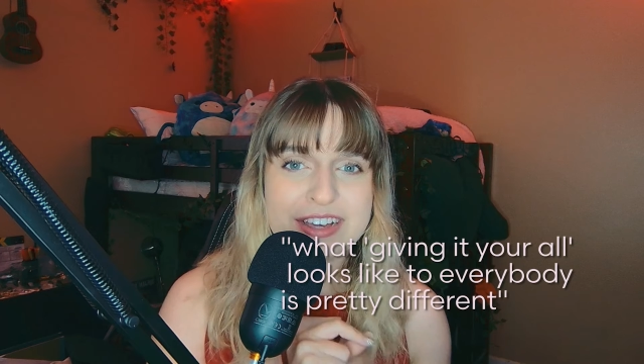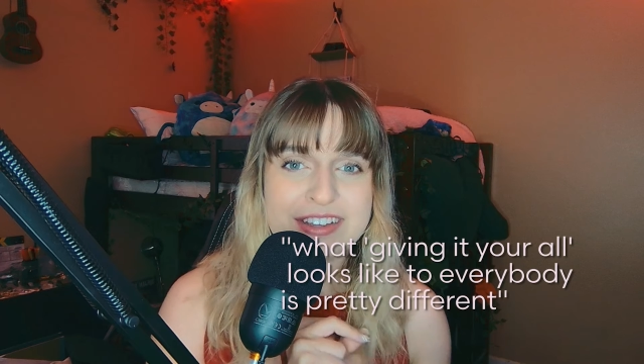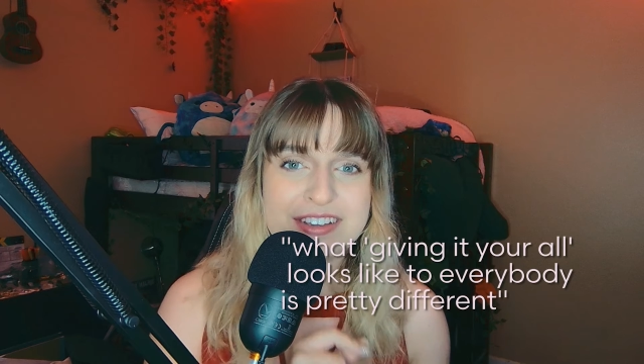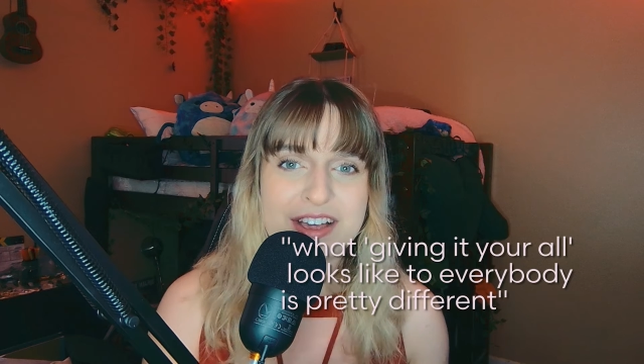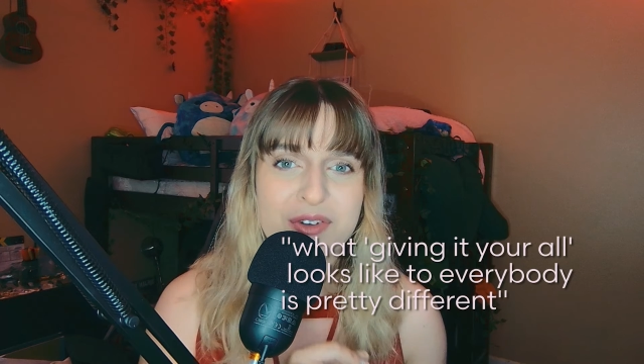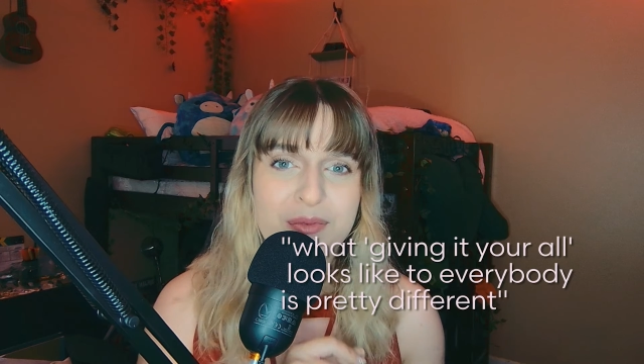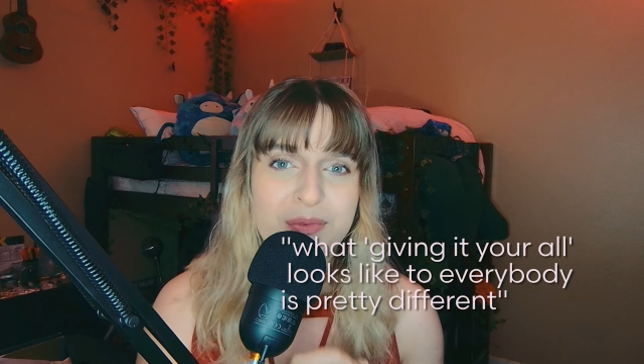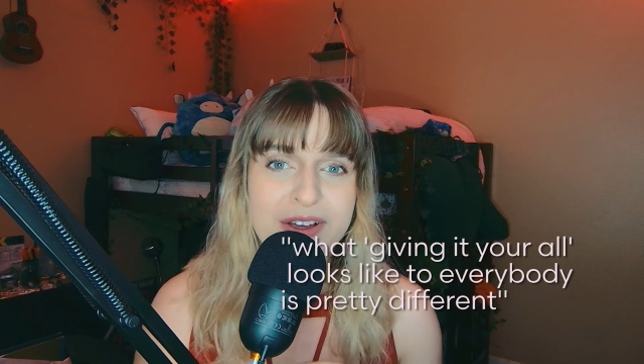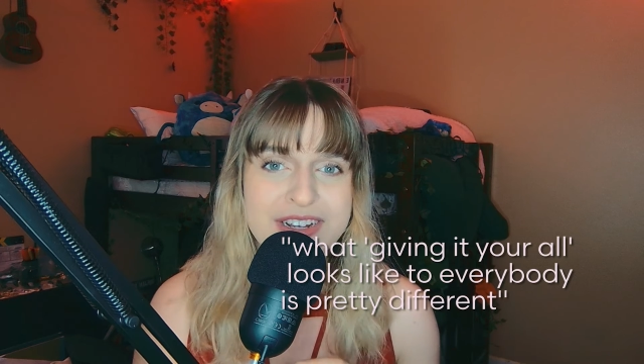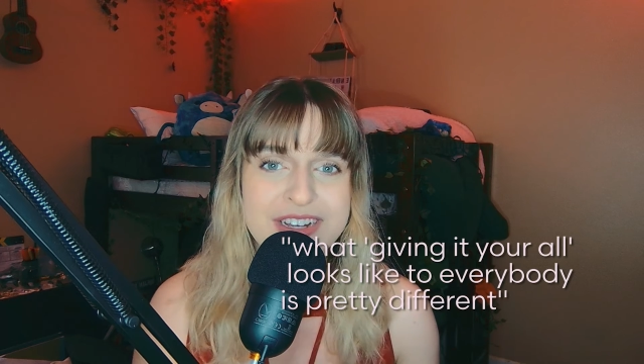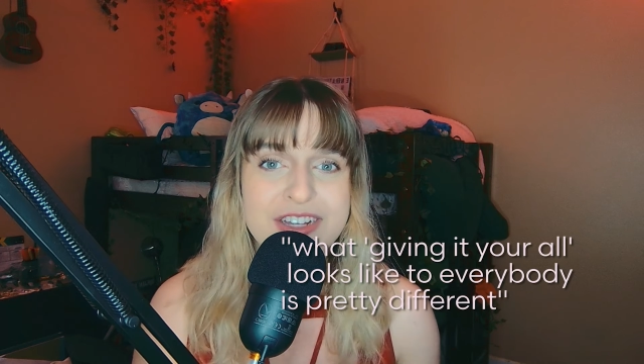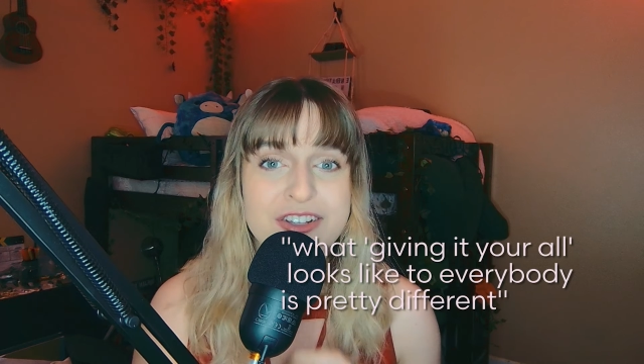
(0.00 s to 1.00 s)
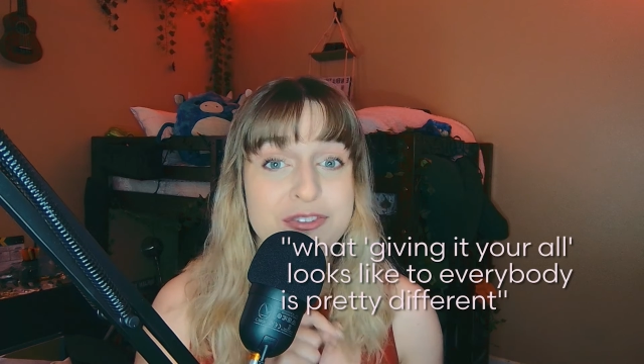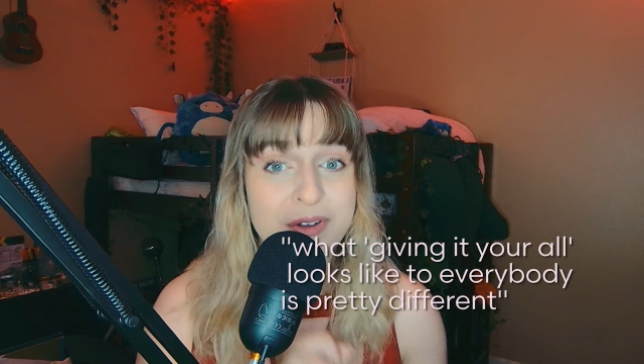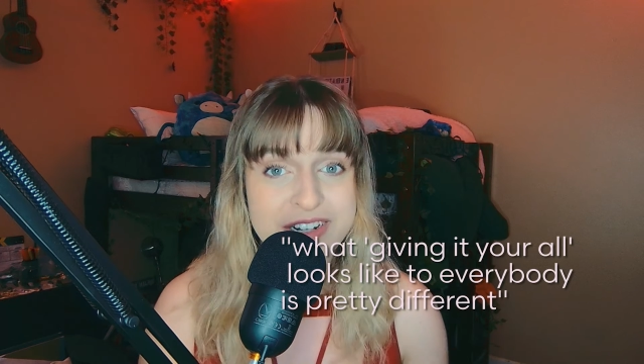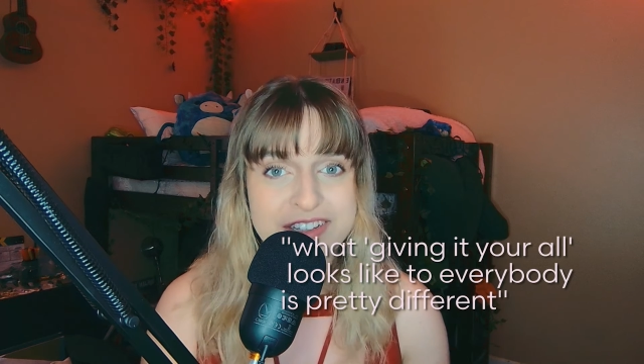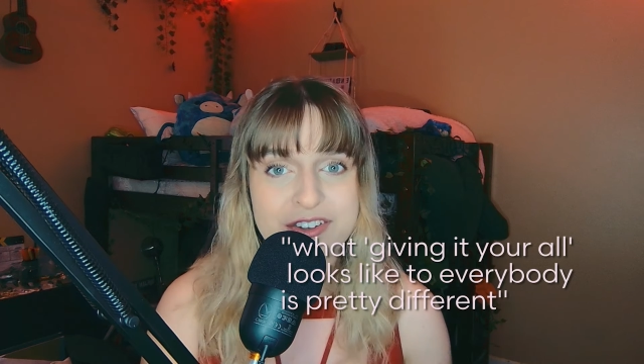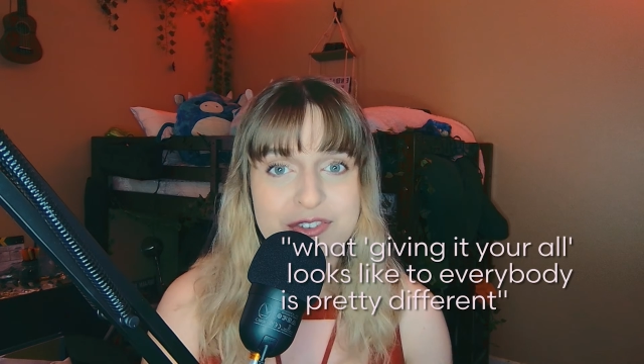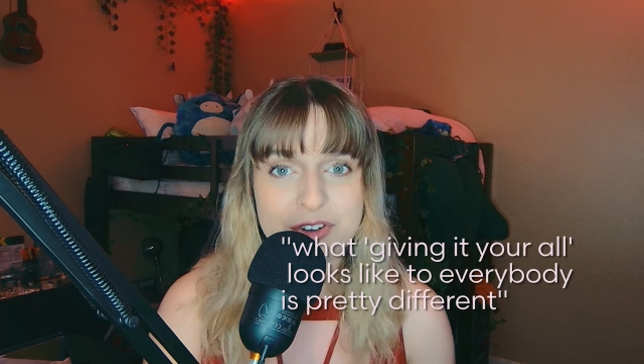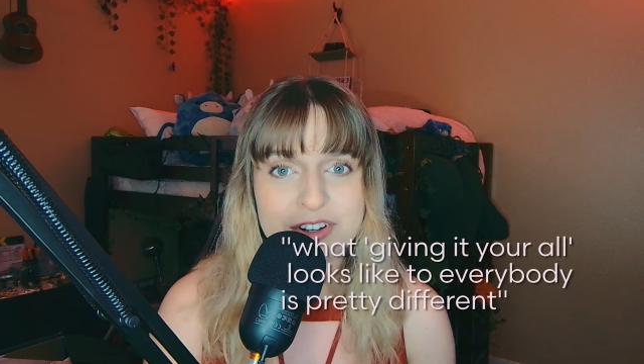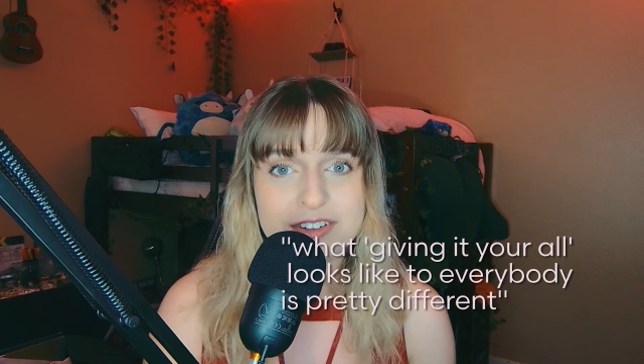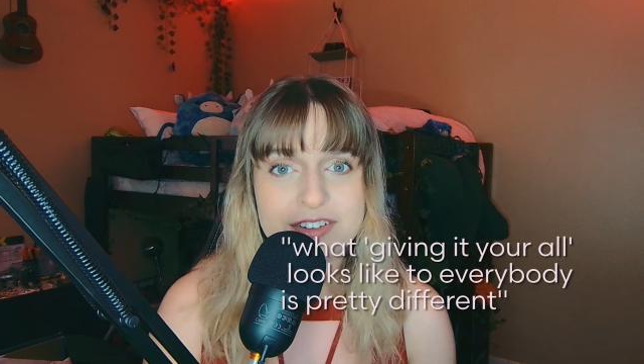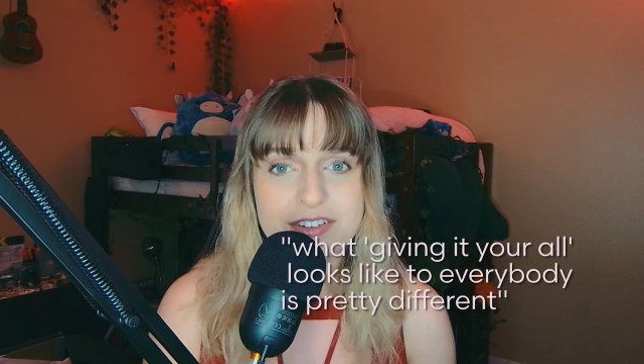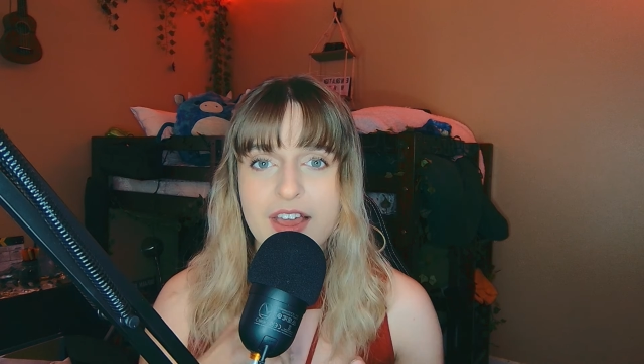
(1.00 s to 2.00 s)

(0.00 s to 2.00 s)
like to everybody is pretty different.